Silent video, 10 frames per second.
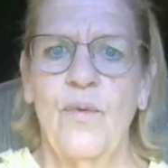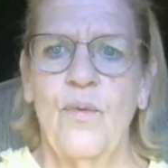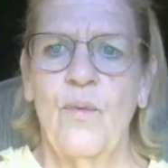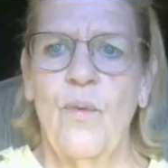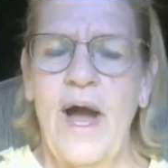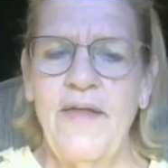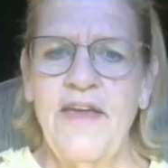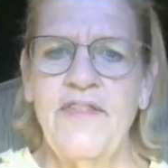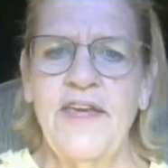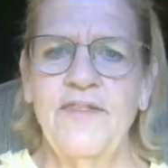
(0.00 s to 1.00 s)
why they
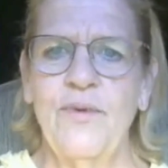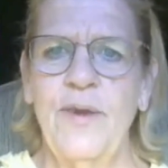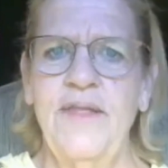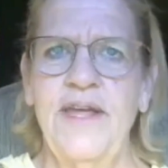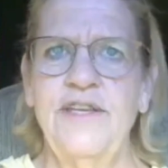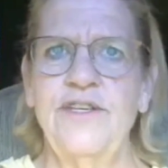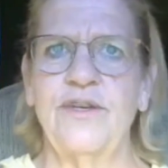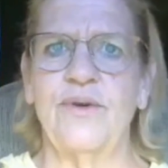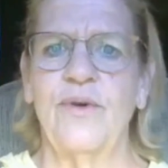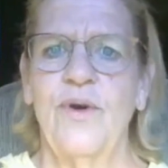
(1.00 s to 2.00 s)
think the way they
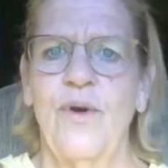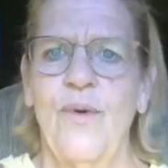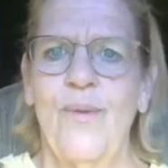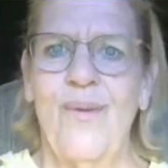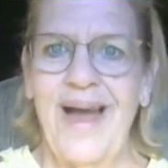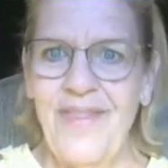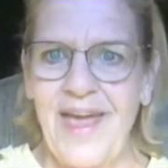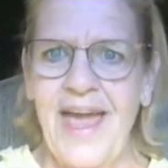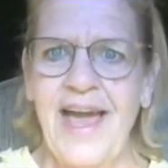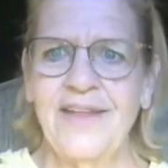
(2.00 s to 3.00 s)
do, why
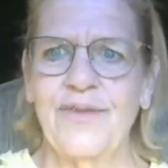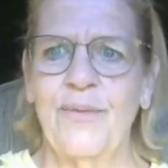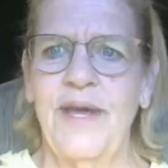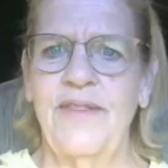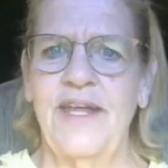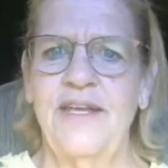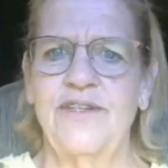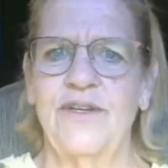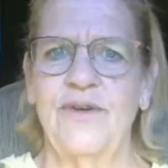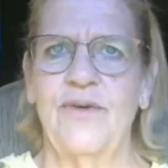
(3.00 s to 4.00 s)
they act the way they
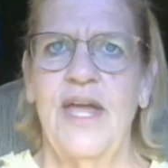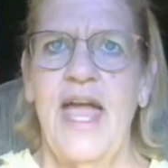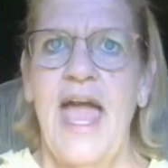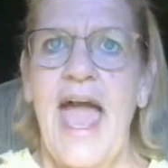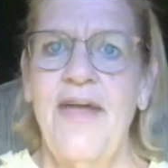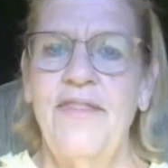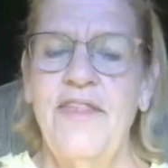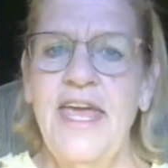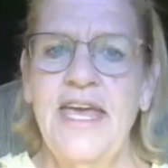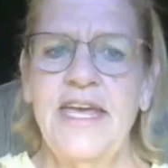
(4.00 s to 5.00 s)
do. And
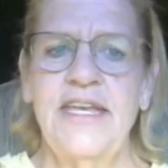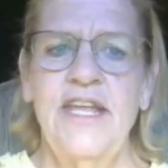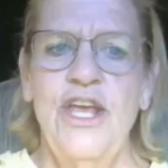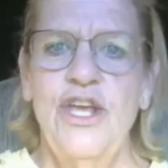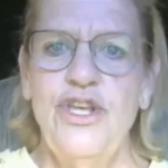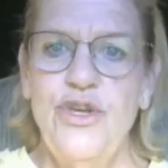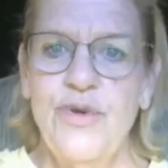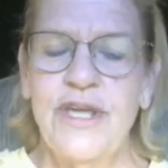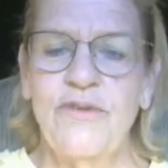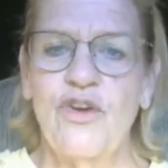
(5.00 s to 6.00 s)
then you
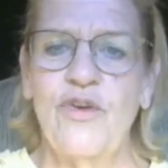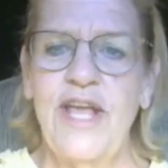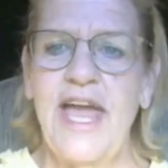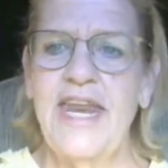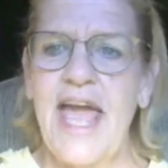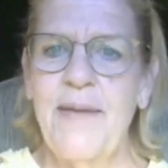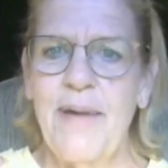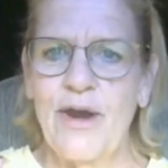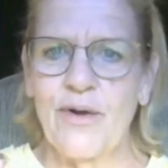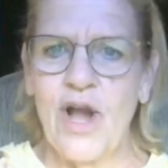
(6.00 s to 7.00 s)
can create a
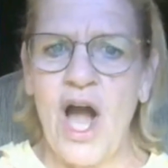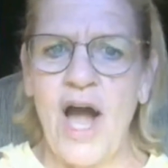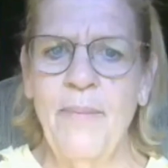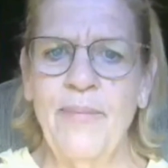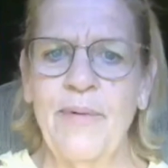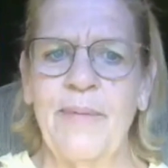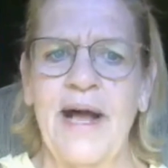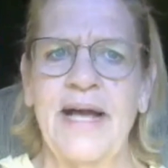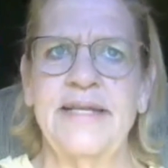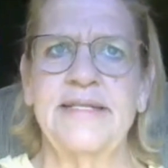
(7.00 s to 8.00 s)
better
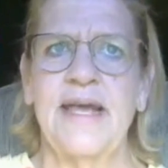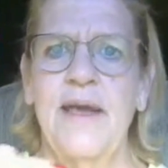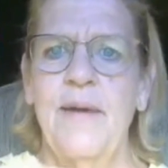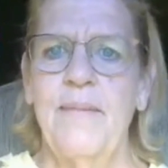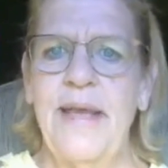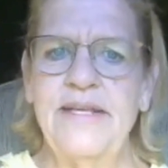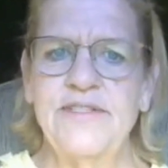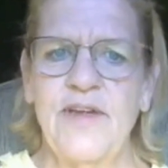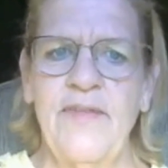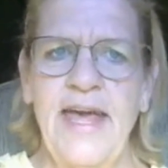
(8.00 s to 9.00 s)
compromise based
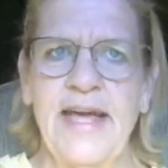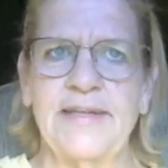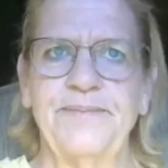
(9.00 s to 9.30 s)
on that.